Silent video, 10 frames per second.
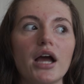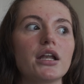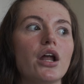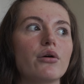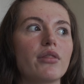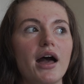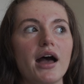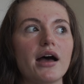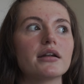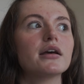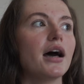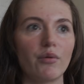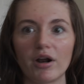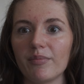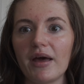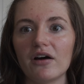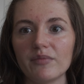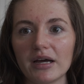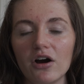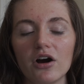I know that I want to pay off
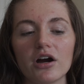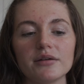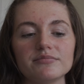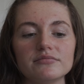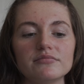my car.